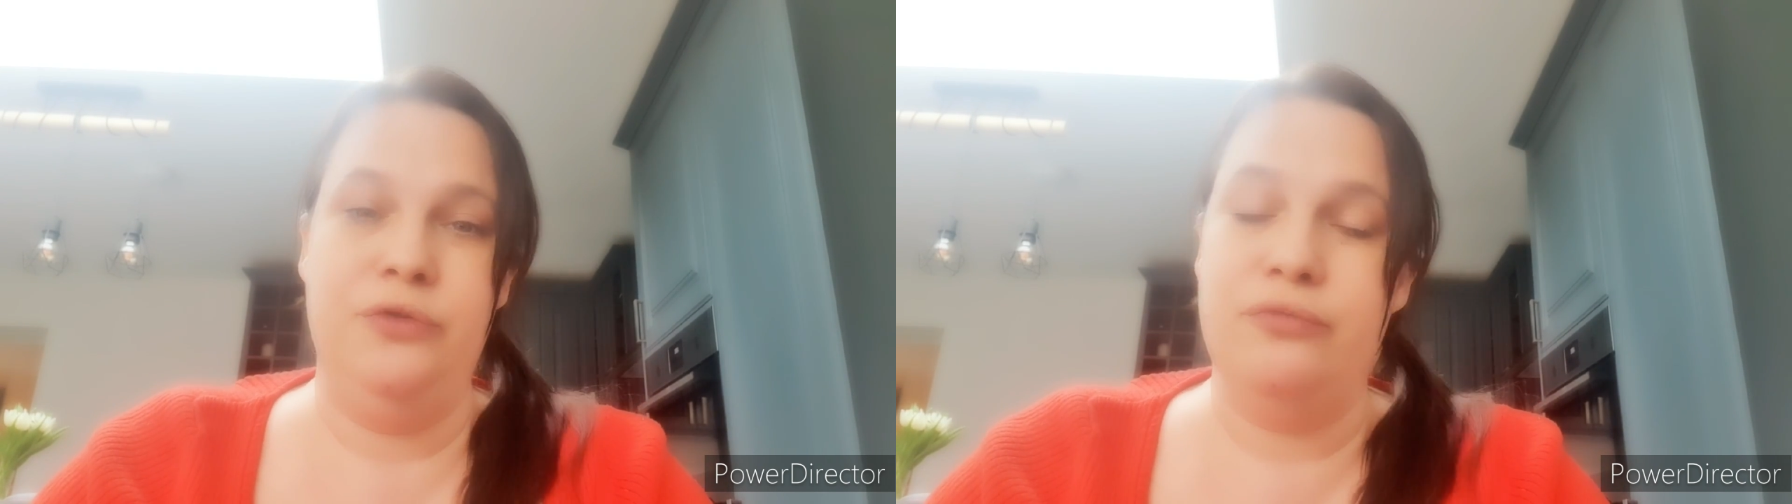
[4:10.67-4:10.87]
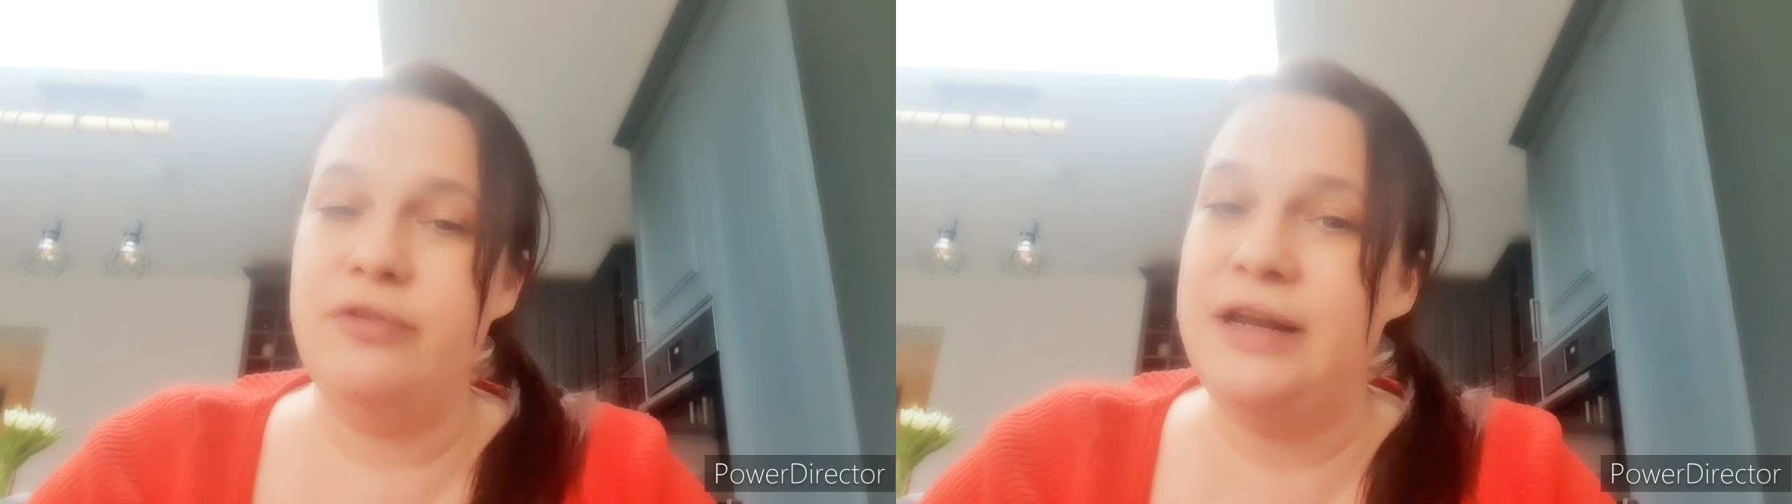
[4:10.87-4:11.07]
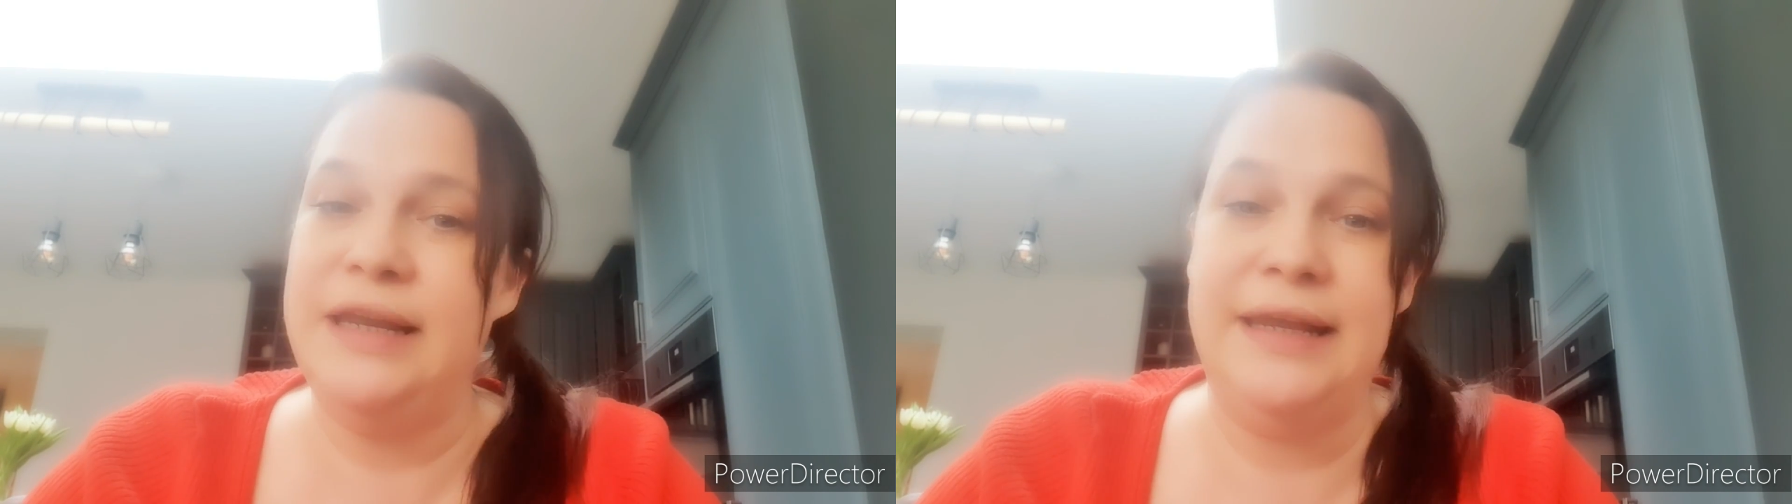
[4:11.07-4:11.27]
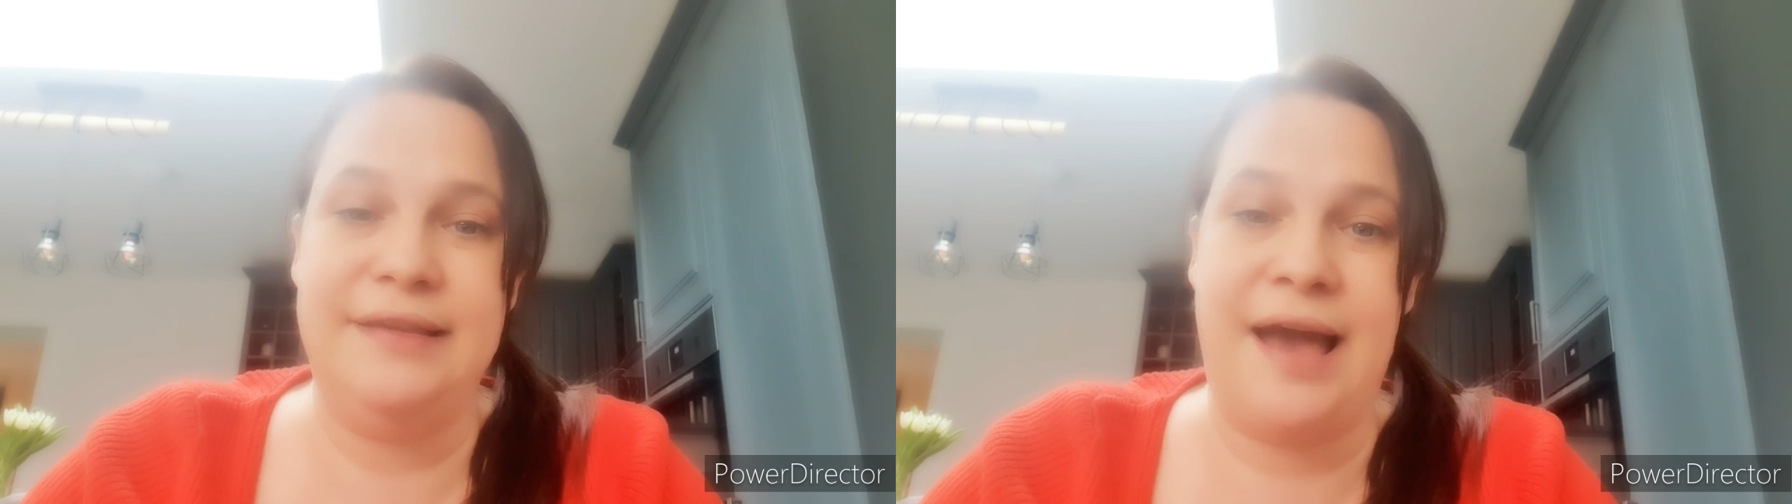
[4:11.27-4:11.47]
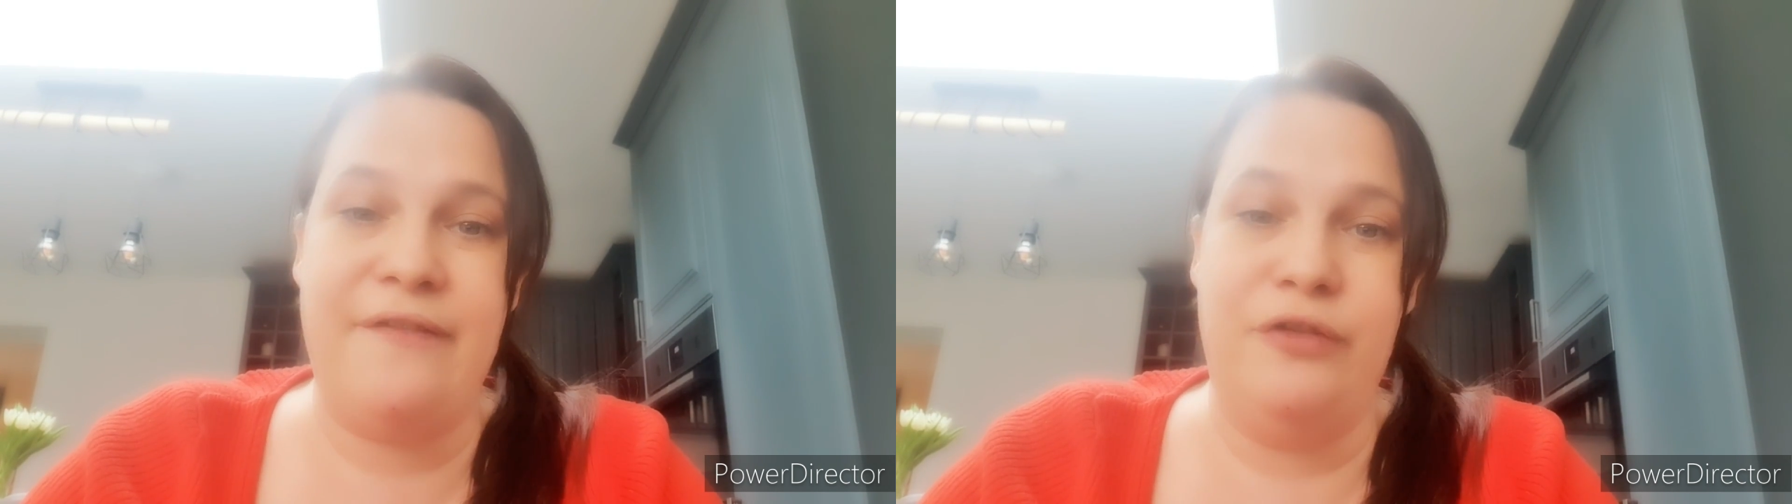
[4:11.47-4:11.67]
You really need
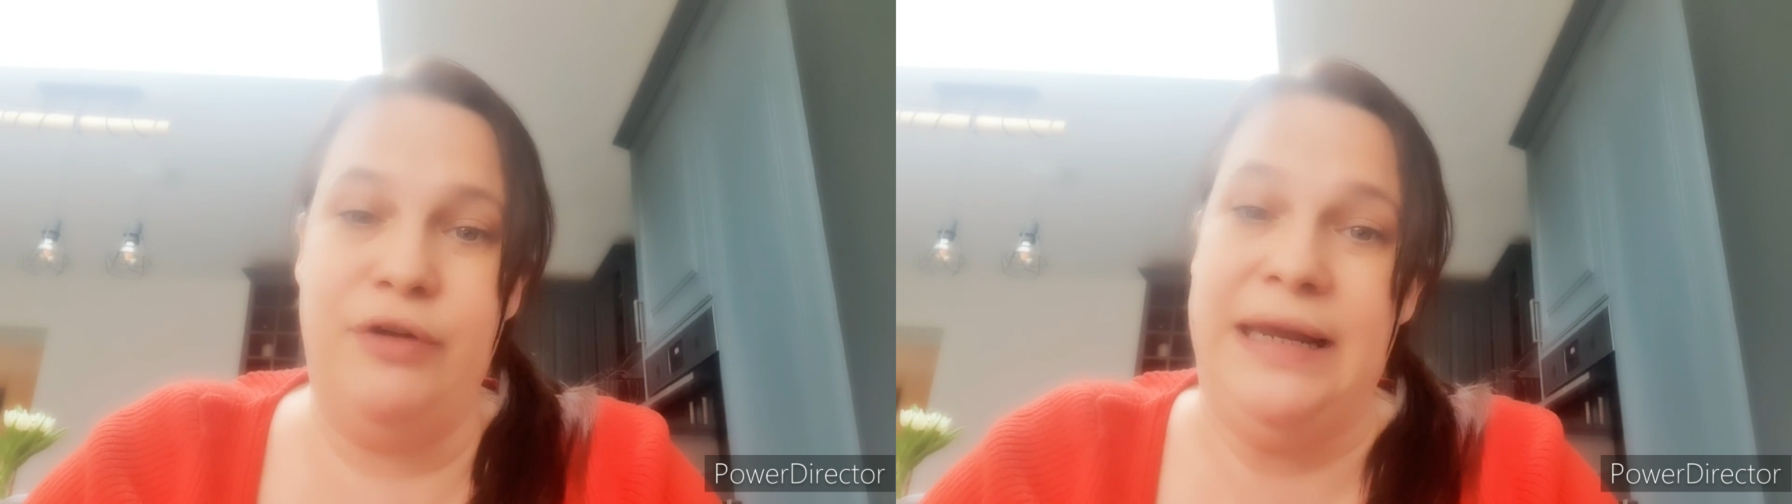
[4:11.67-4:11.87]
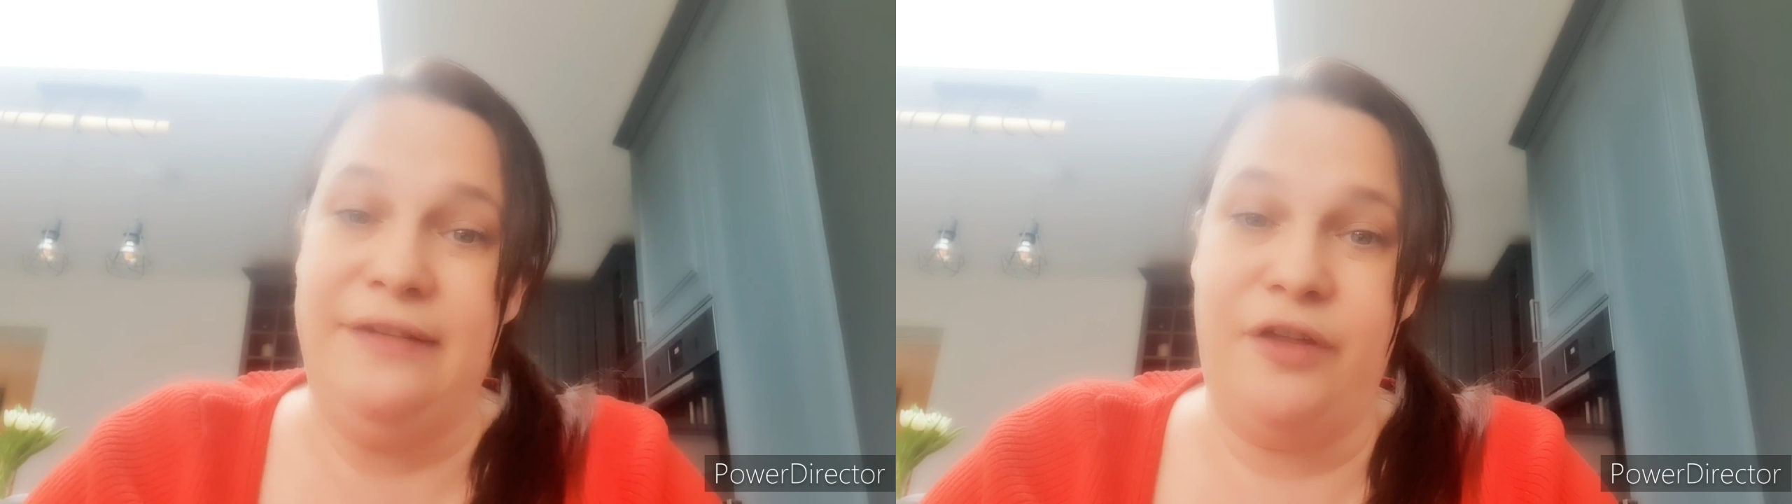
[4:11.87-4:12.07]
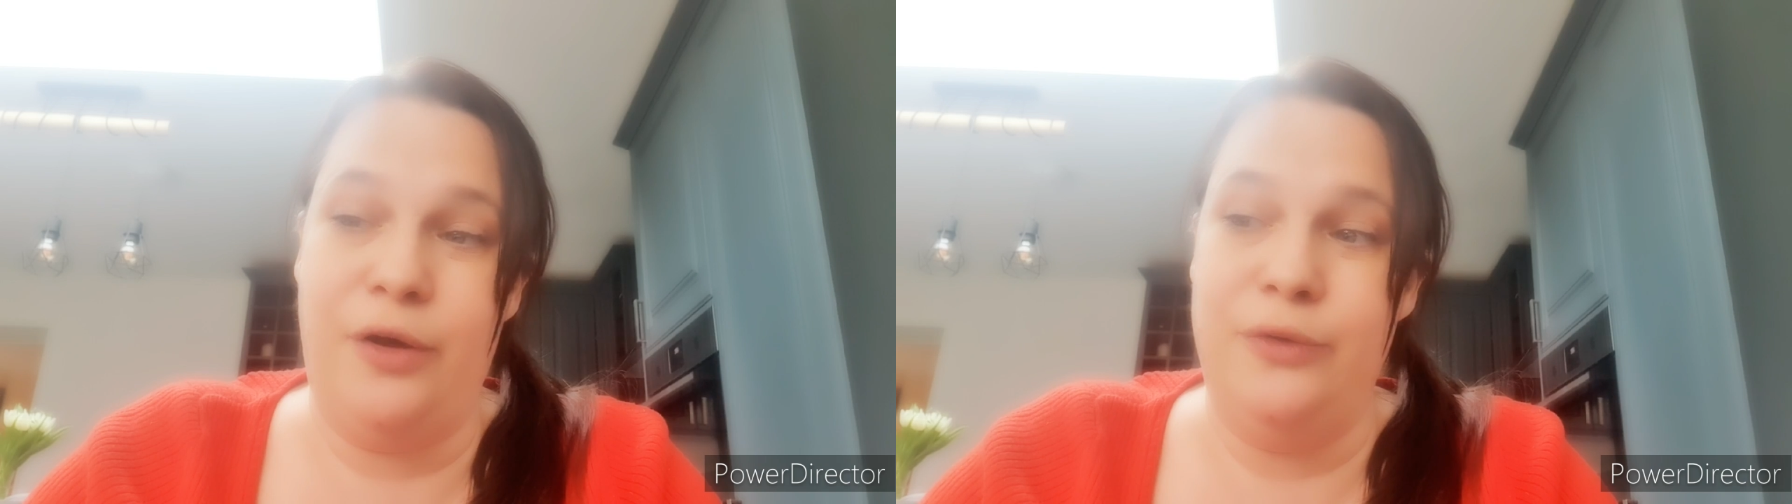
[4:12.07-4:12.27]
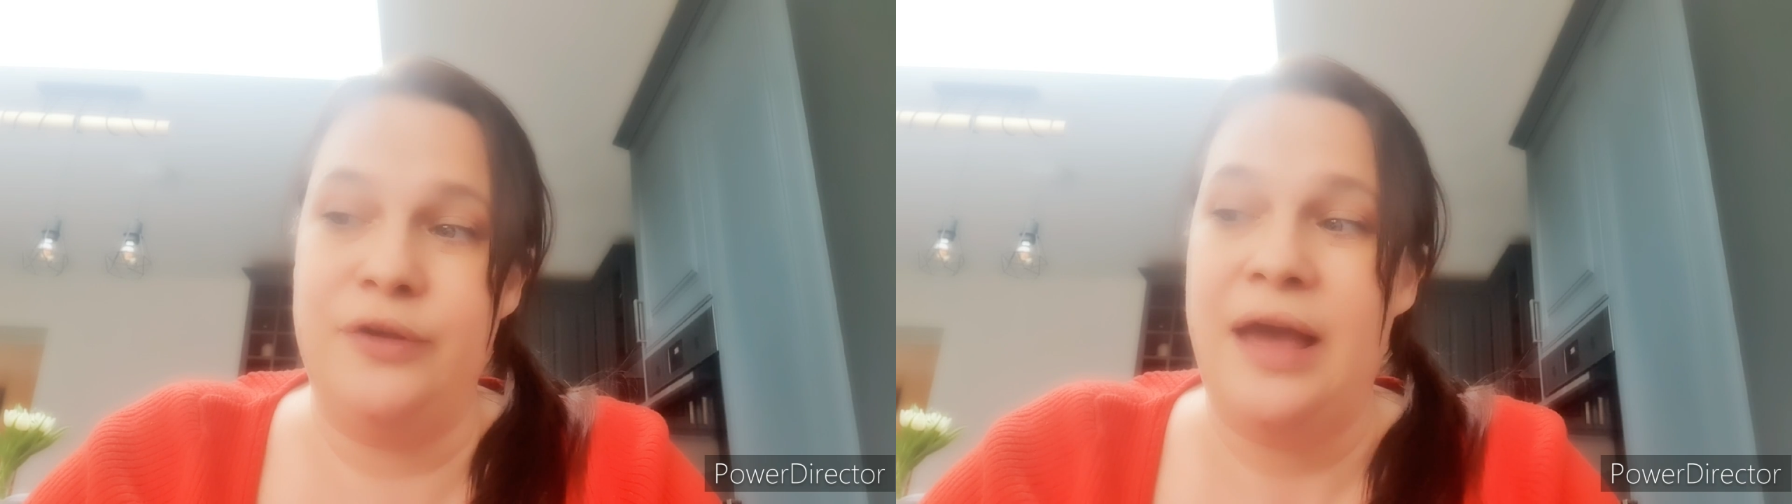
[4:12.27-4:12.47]
to have a read of those.